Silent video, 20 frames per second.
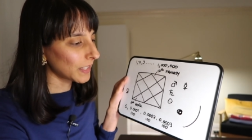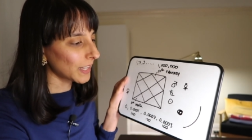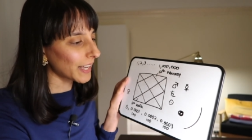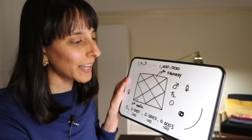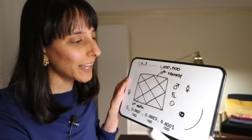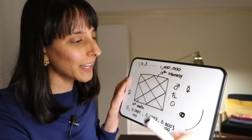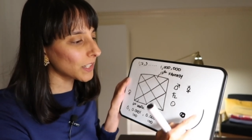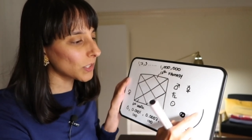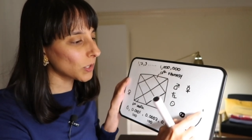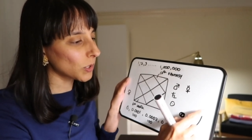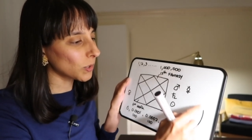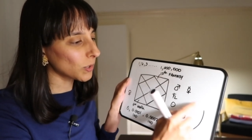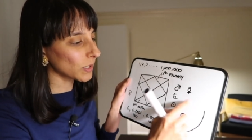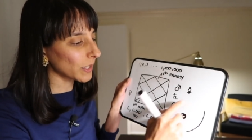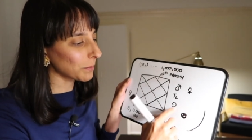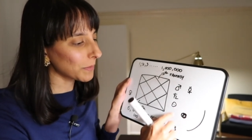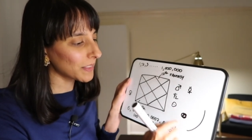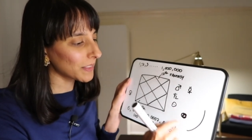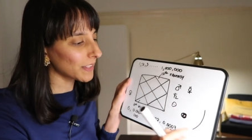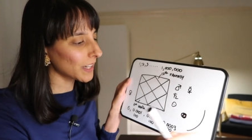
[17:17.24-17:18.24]
I had a whole,
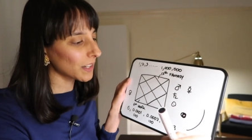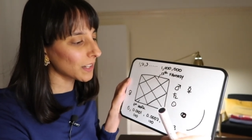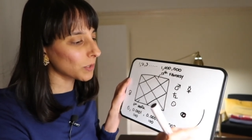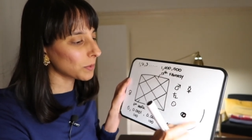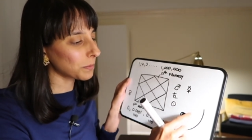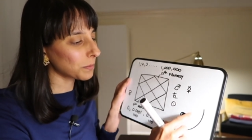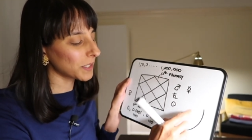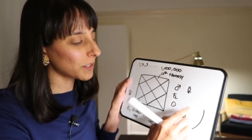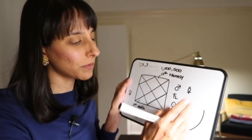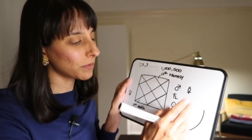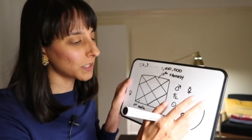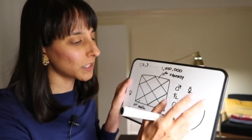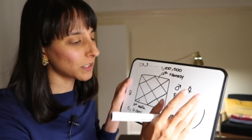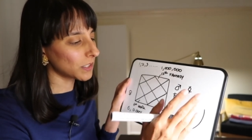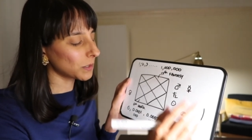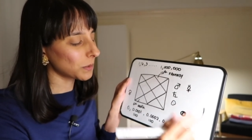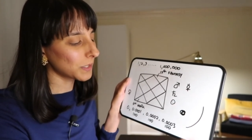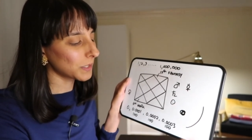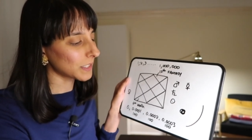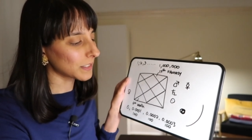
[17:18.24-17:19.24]
I mean, that could be a
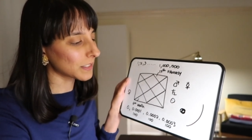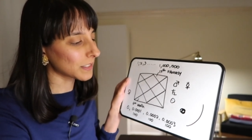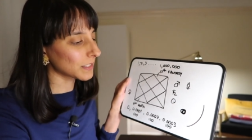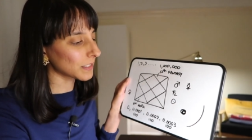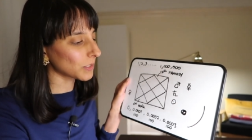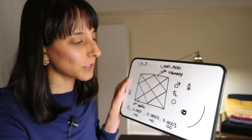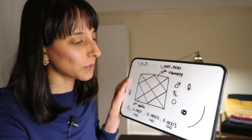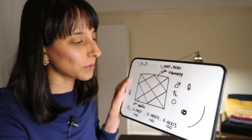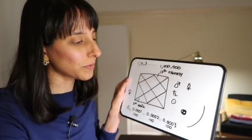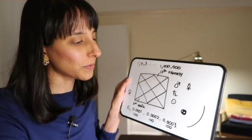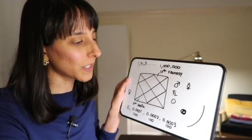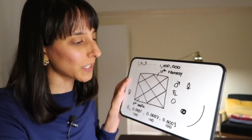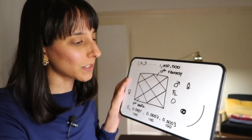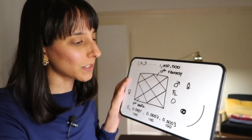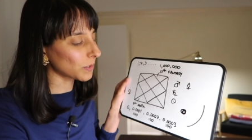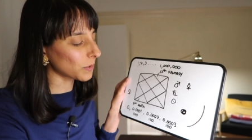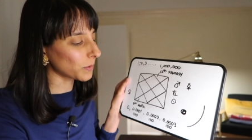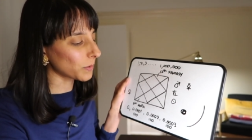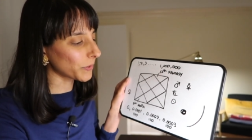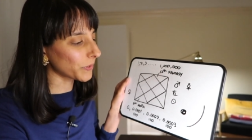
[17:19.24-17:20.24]
video in itself. I had
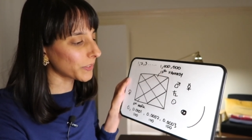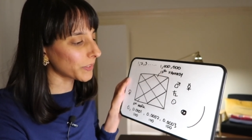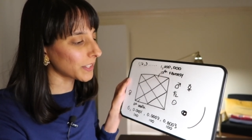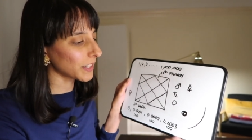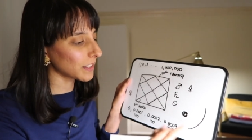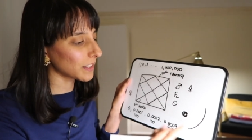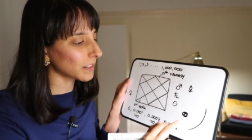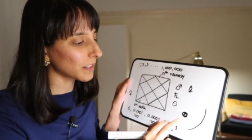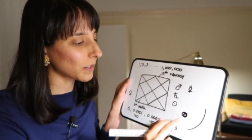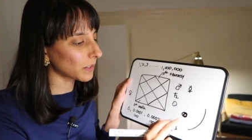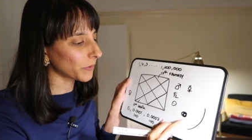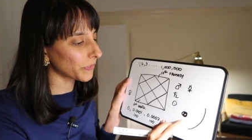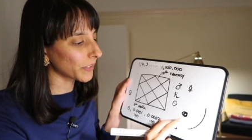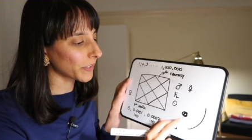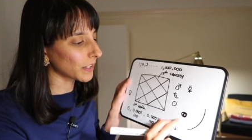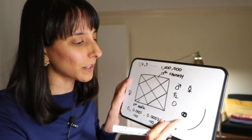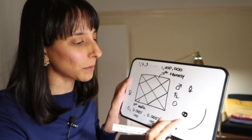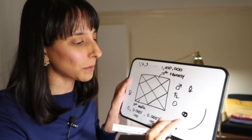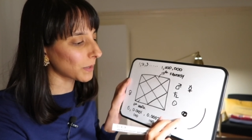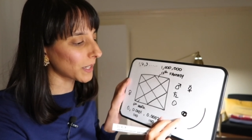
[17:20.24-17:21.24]
a whole thing that I was
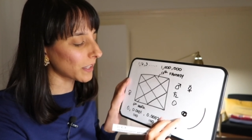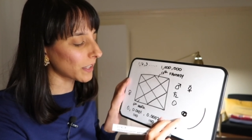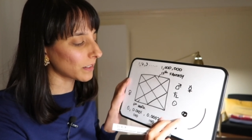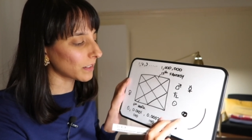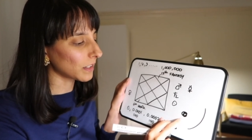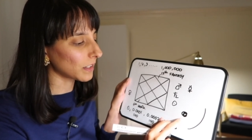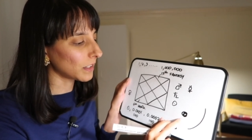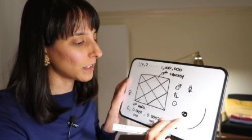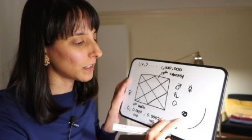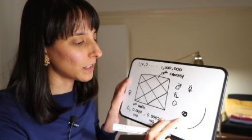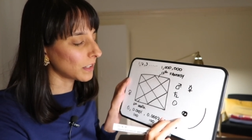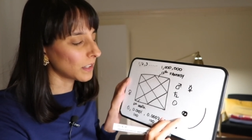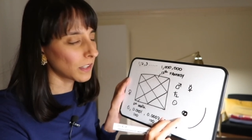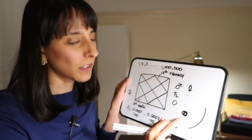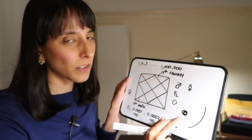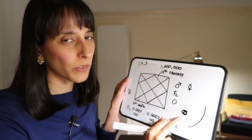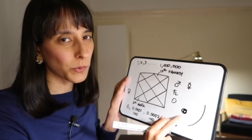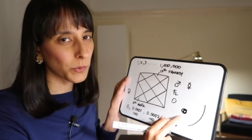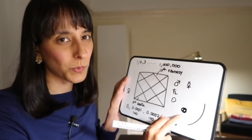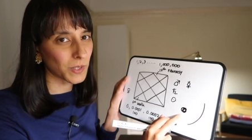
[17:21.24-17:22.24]
thinking about
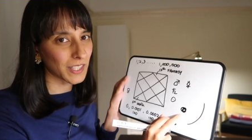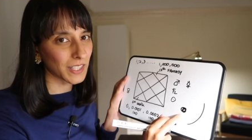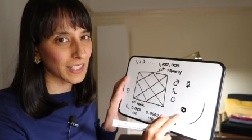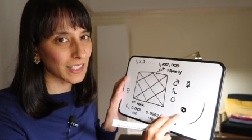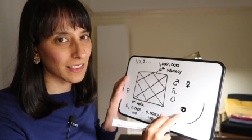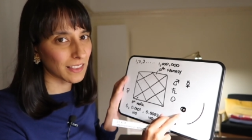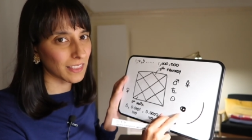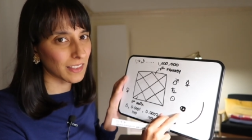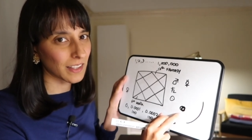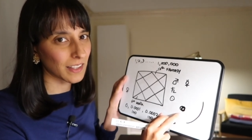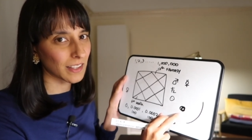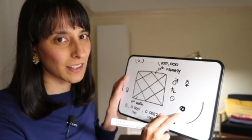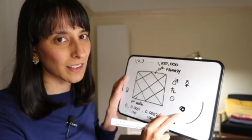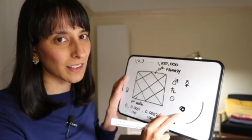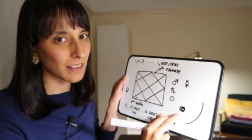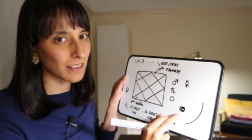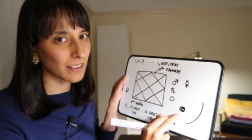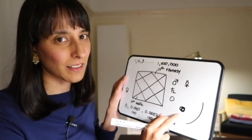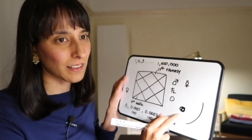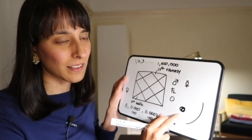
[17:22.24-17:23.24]
on the weekend
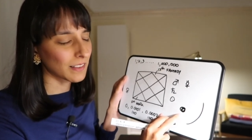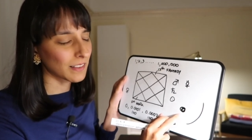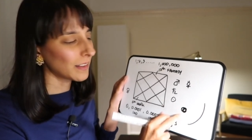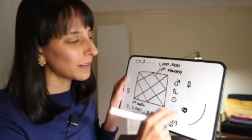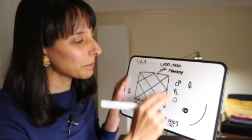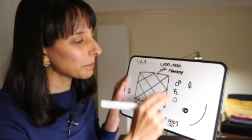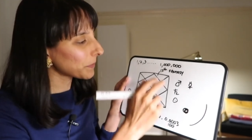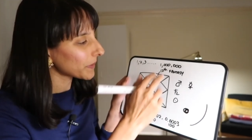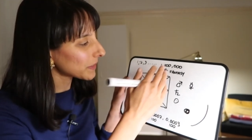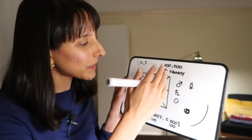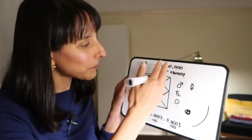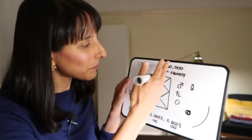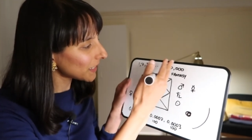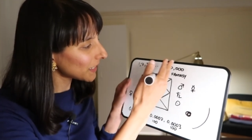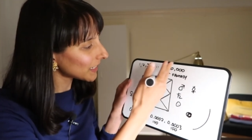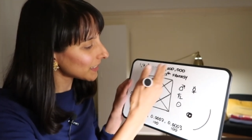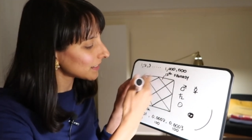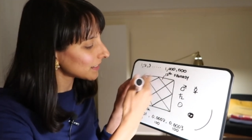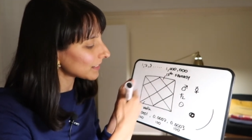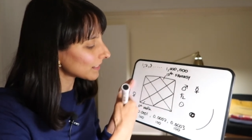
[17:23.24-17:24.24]
there. But the
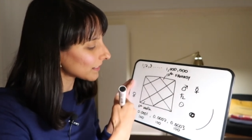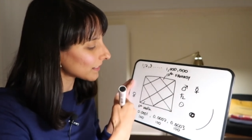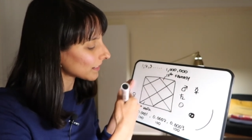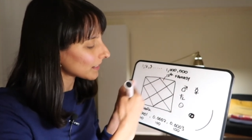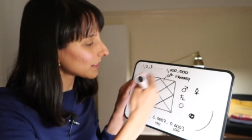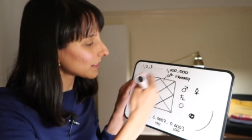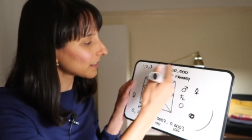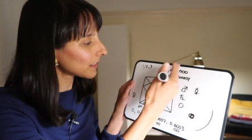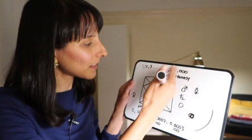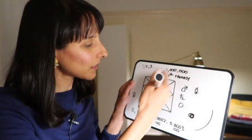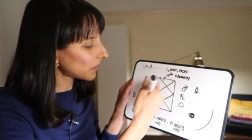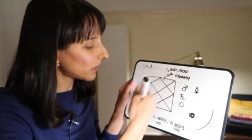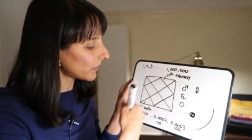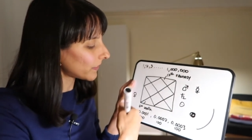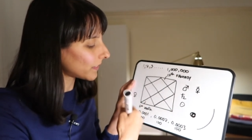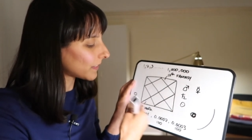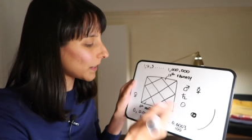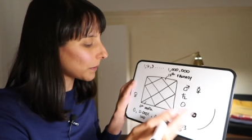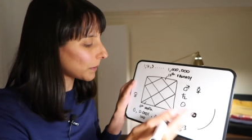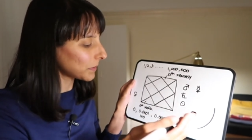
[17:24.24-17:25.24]
main
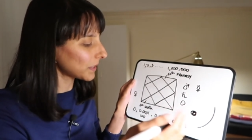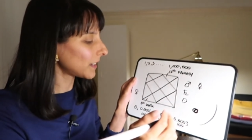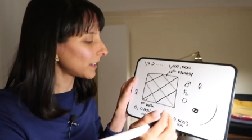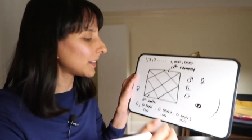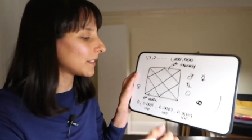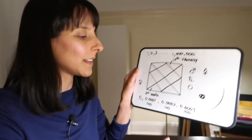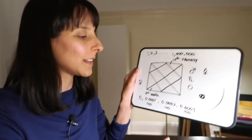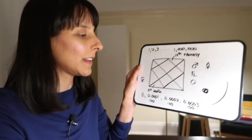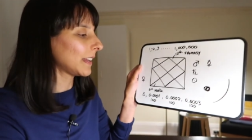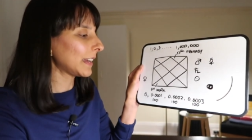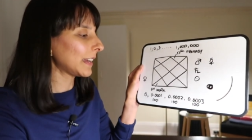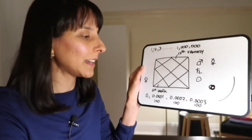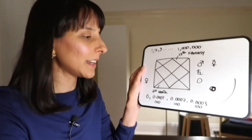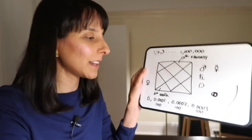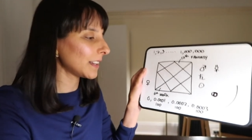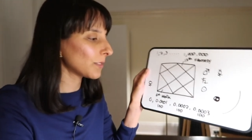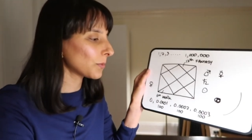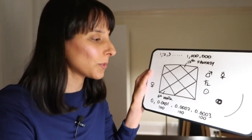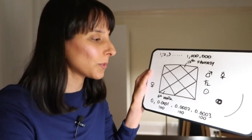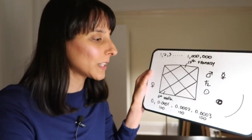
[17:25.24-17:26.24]
concept here today
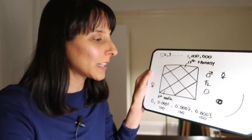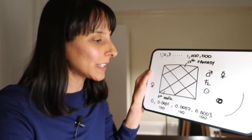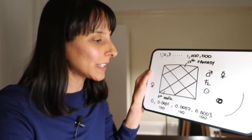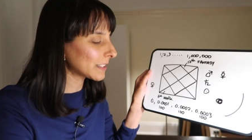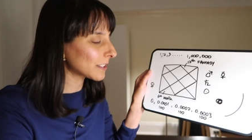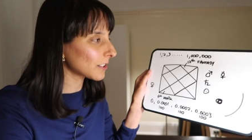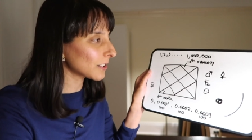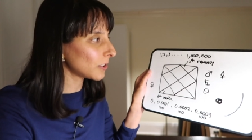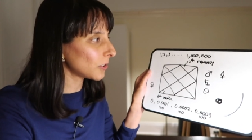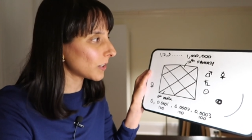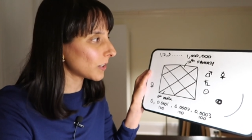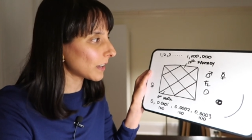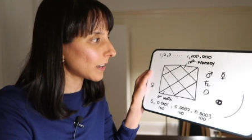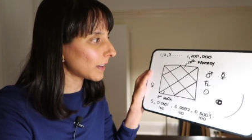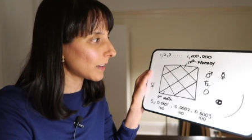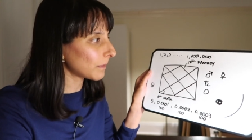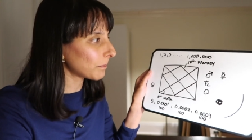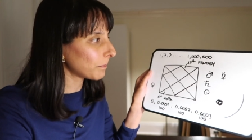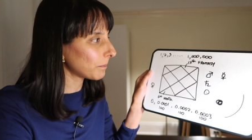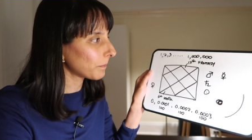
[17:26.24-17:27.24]
is really to look
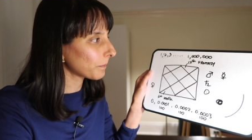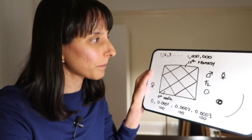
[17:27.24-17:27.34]
at,